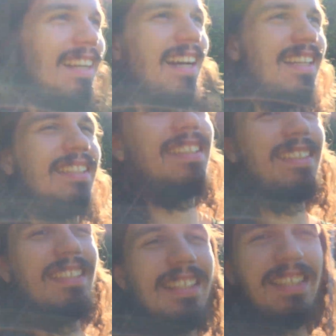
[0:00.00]
And
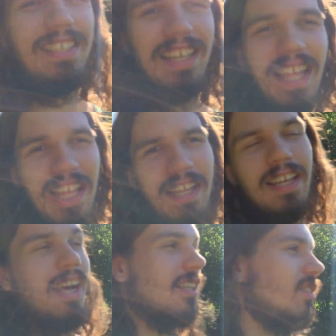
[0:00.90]
I
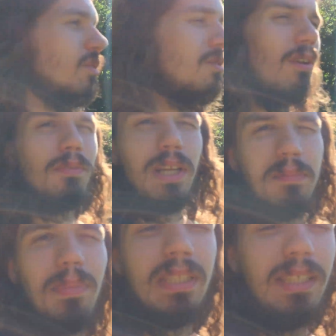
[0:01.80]
actually also love
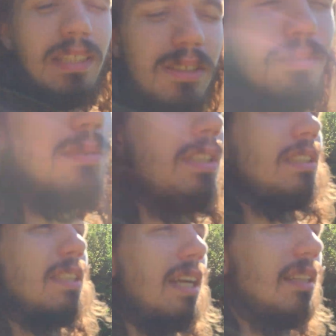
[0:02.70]
like banana
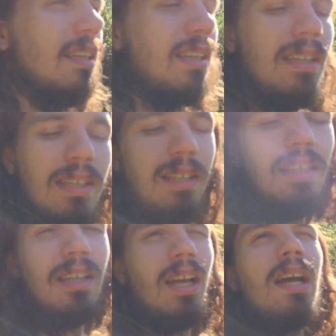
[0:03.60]
trees and
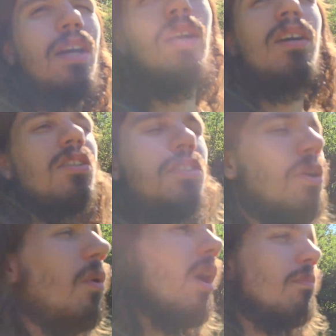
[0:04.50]

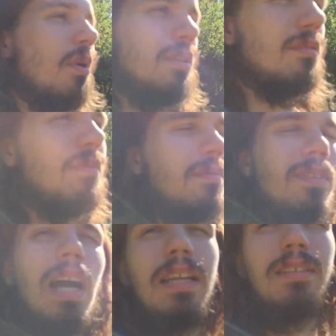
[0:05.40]
so on, but
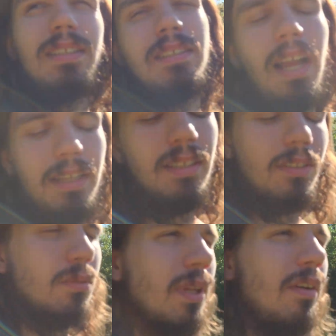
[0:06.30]
I
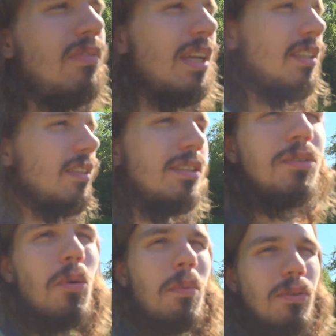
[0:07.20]
don't have that in
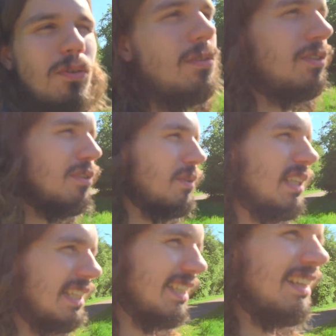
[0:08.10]
Europe at all. So
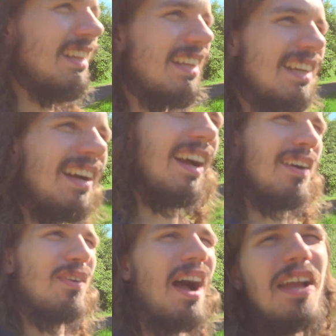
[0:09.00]
I
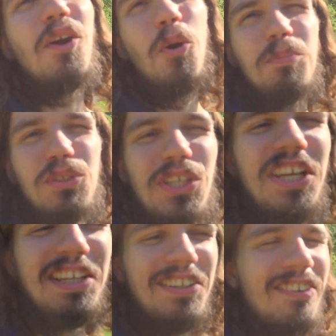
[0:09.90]
have high hopes
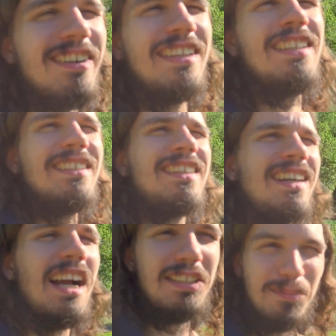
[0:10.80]
or
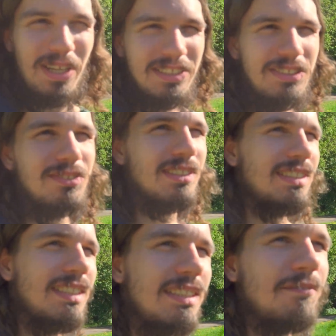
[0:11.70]
high demands, you can
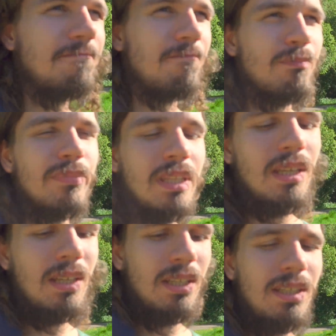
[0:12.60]
say.
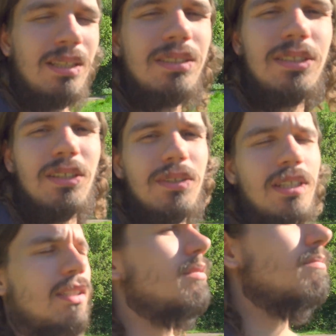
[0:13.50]

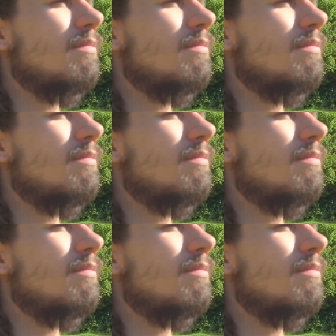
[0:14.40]
So